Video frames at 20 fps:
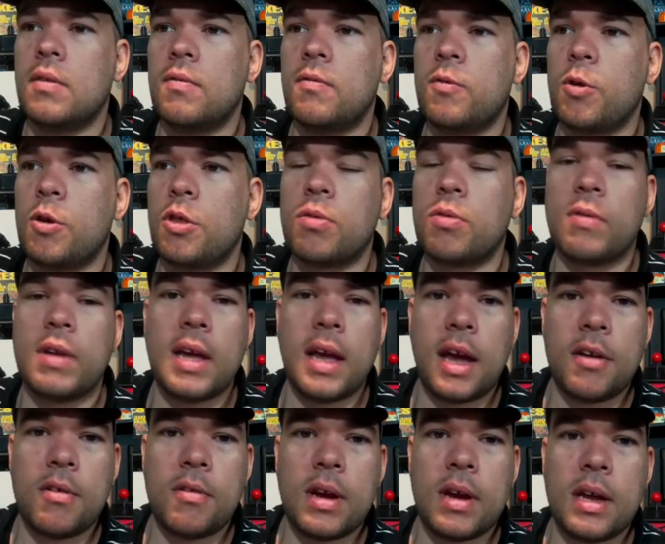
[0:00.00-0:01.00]
for
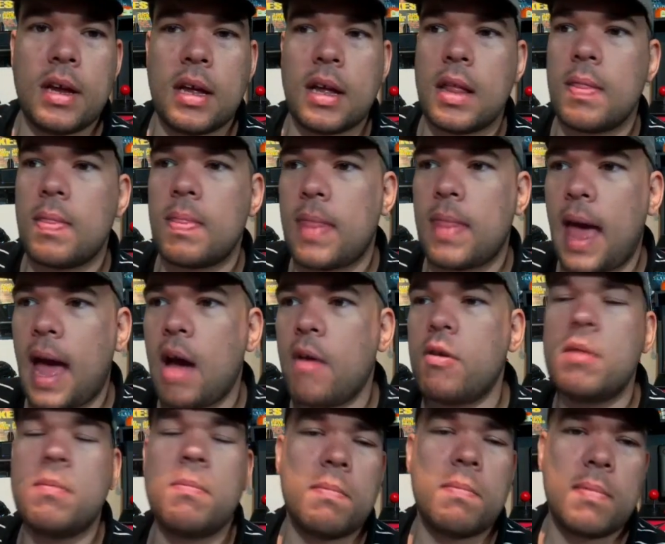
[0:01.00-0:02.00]
300 that
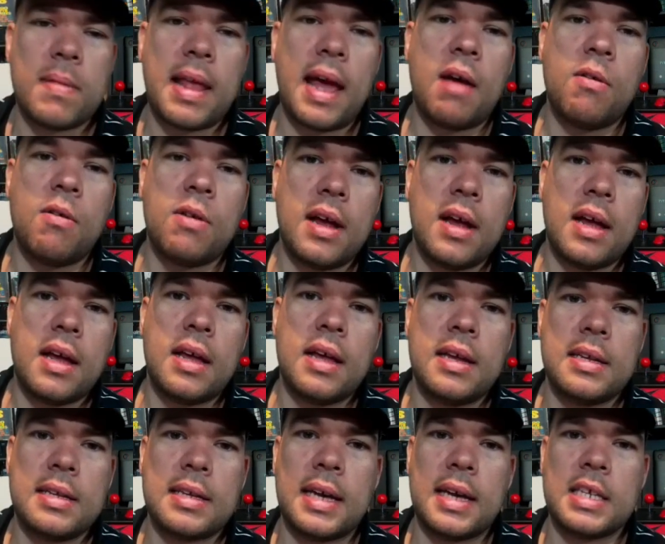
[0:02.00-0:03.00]
would that would uh,
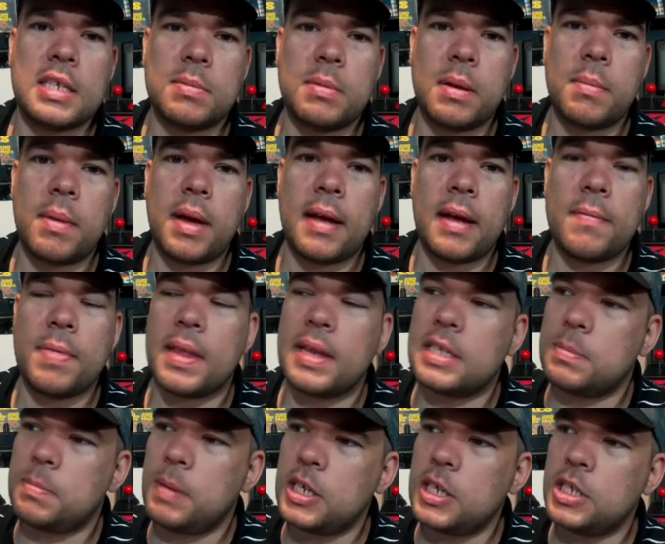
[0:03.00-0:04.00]
entice me to buy it,
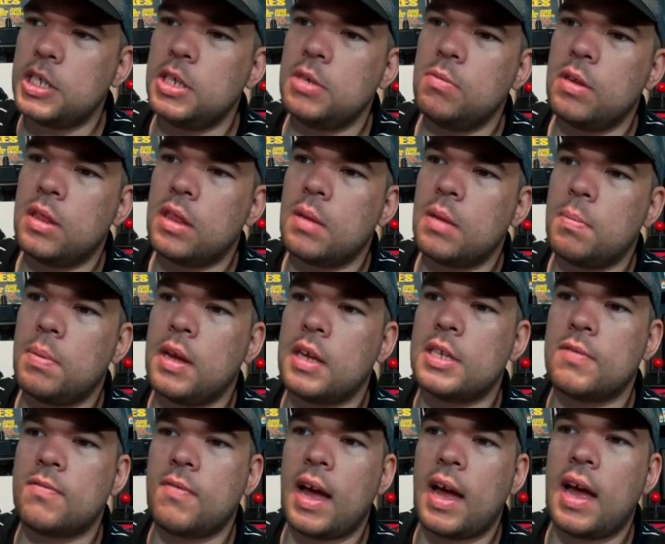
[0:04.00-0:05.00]
especially with the
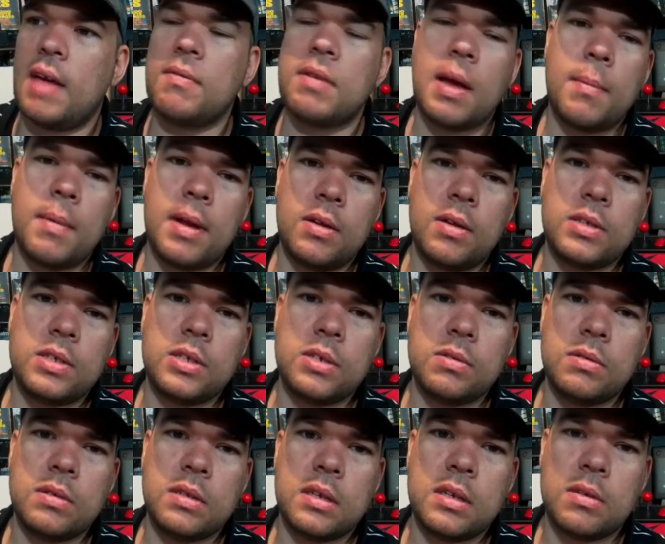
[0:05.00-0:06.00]
PS5 coming out
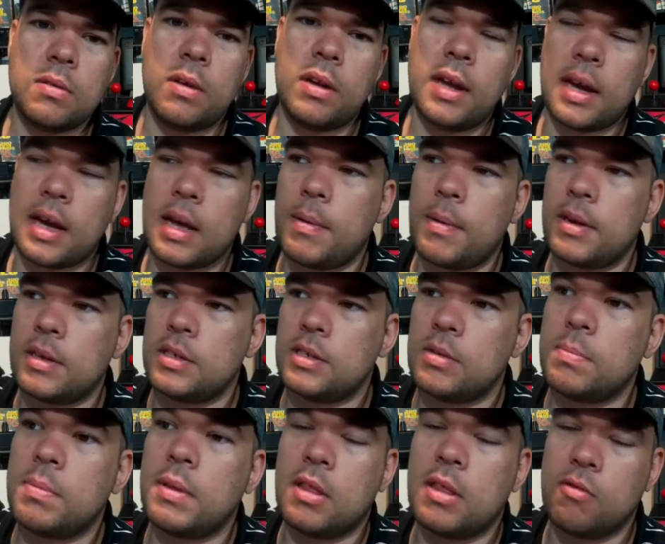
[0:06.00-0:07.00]
soon. Well, not coming out soon,
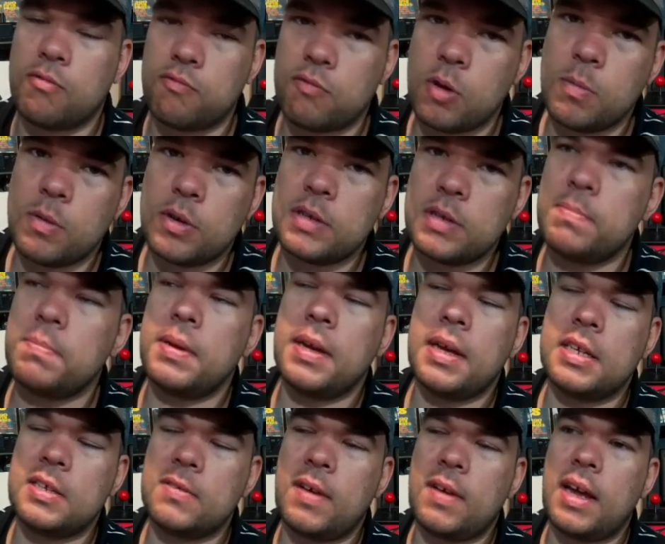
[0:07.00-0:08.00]
but the rumors of
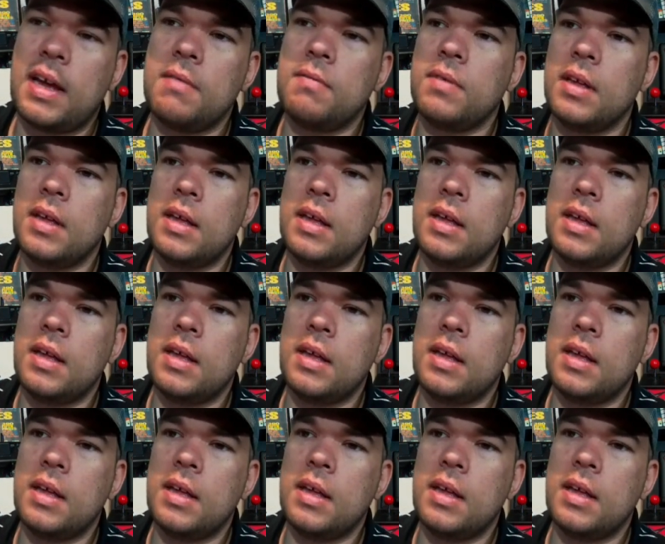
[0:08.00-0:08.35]
PS5.